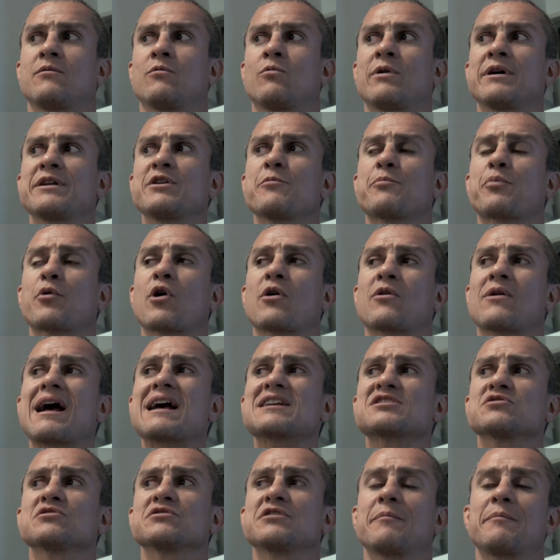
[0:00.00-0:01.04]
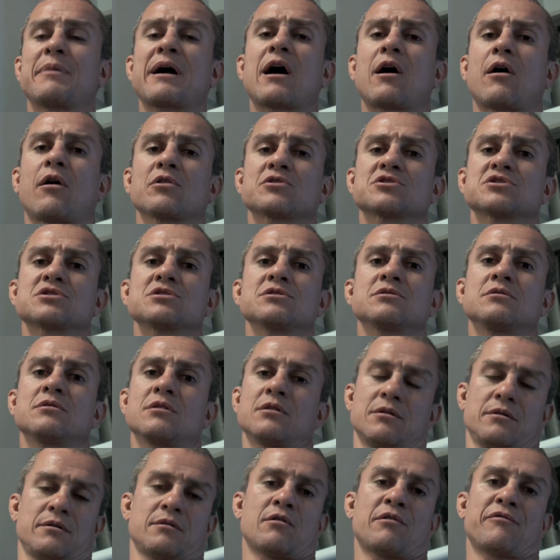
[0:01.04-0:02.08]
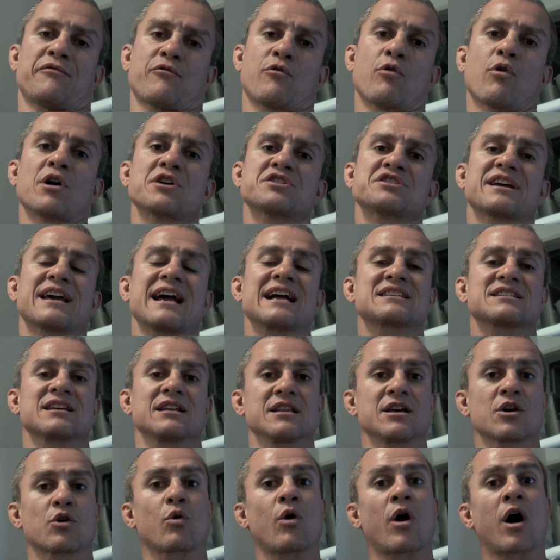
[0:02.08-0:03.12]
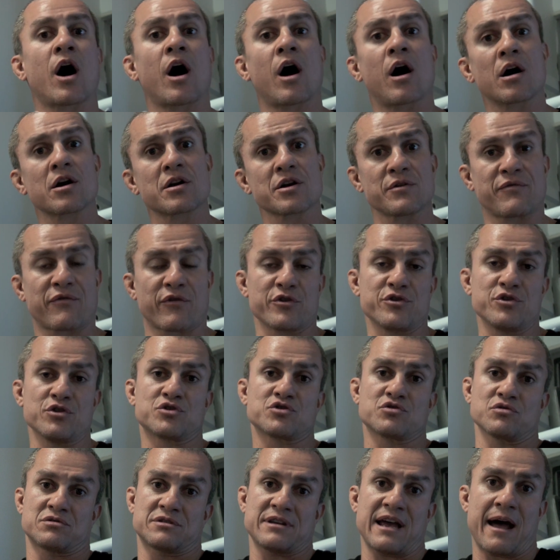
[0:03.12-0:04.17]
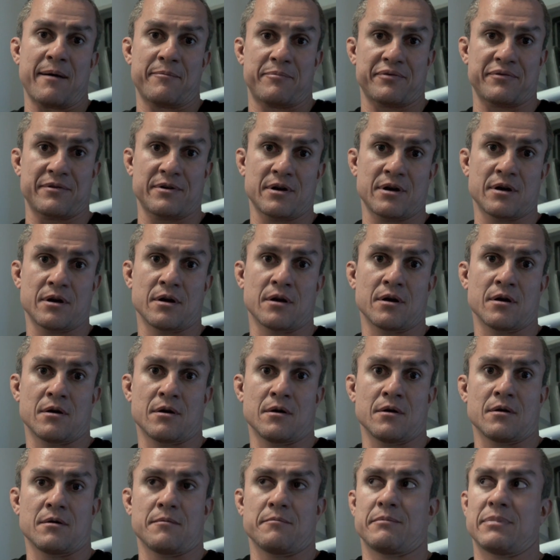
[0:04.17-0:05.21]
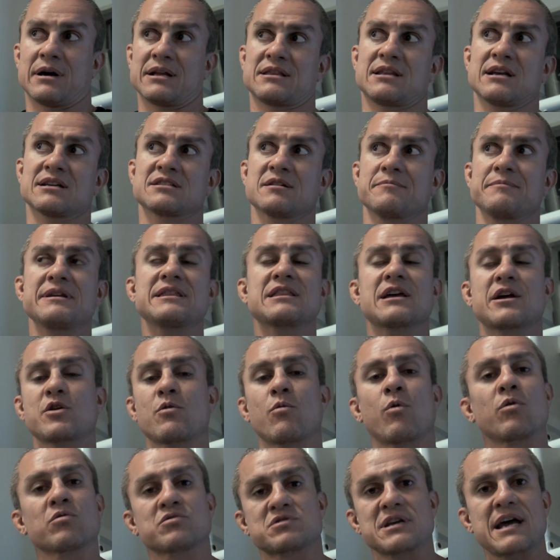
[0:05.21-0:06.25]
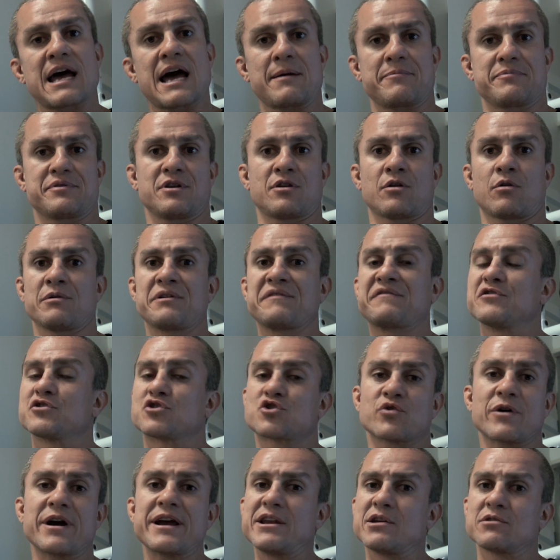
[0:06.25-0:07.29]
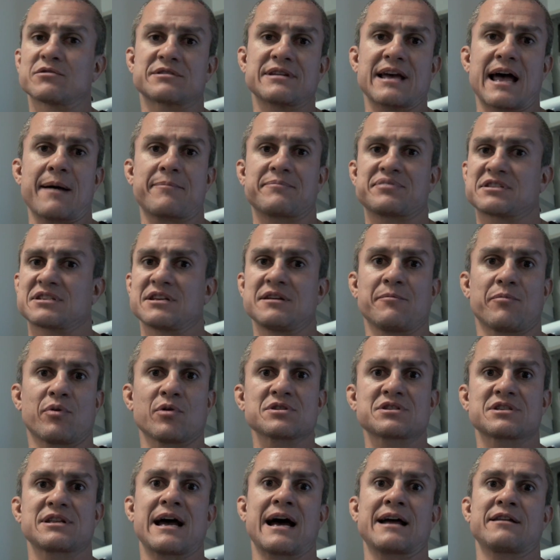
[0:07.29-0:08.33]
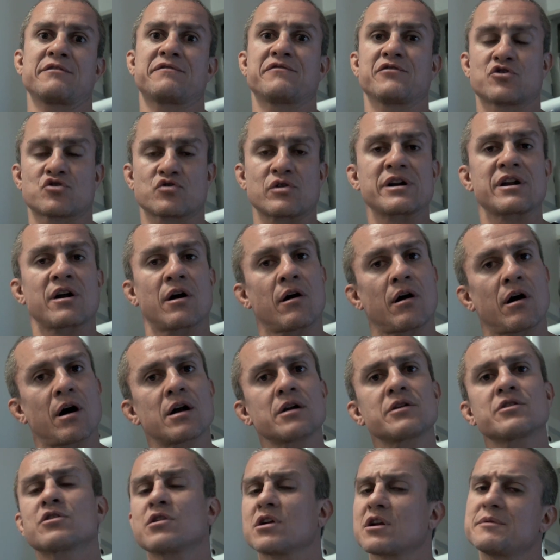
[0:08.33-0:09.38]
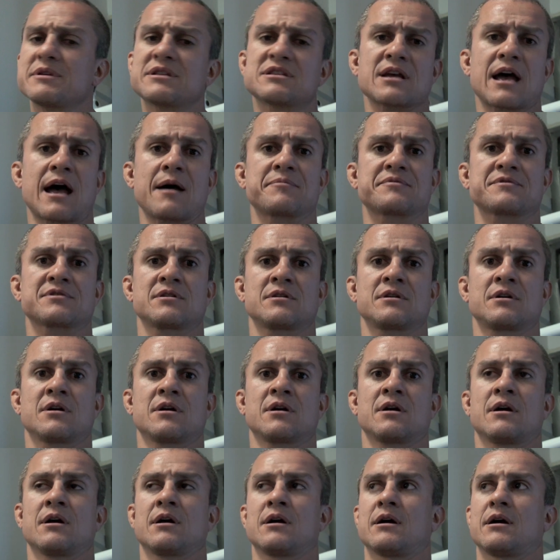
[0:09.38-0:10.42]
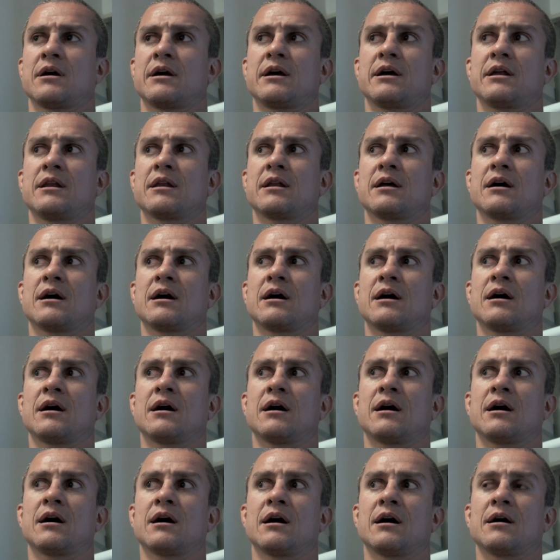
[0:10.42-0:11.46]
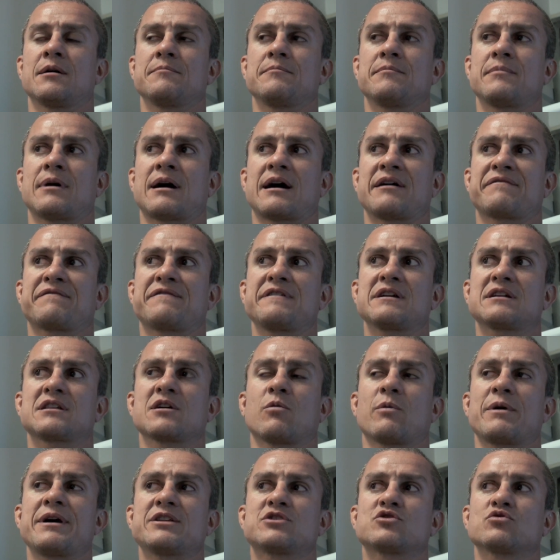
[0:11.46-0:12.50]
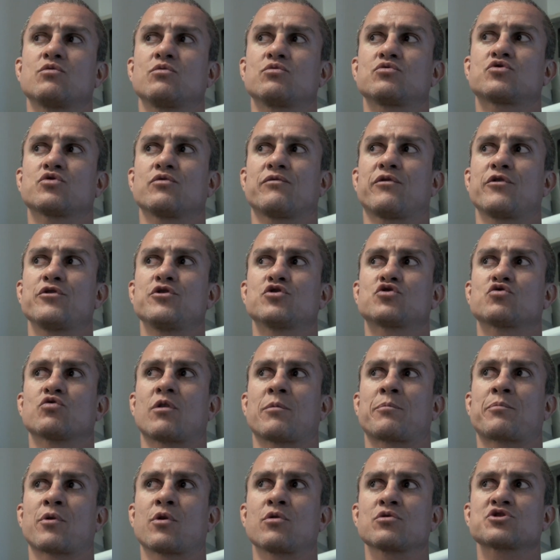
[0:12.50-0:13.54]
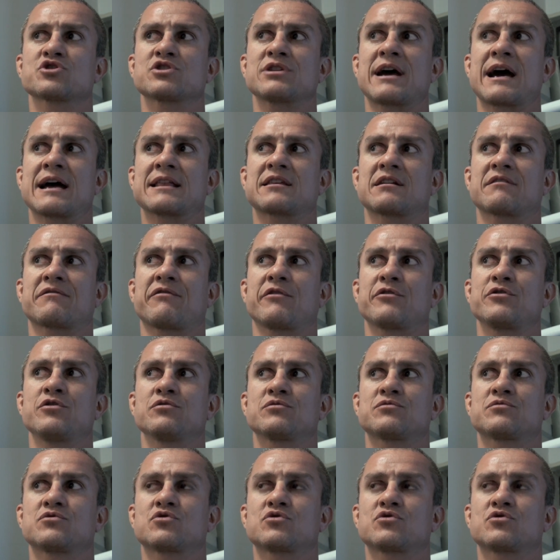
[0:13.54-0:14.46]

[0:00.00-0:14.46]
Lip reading: When you progress on the belts, of course, it gets a little harder for you to tap. But doesn't mean that you won't tap. You know, if you train, you tap. Simple as that. If you train hard, you're going to be tapped. And I think the way for you to approach that and for you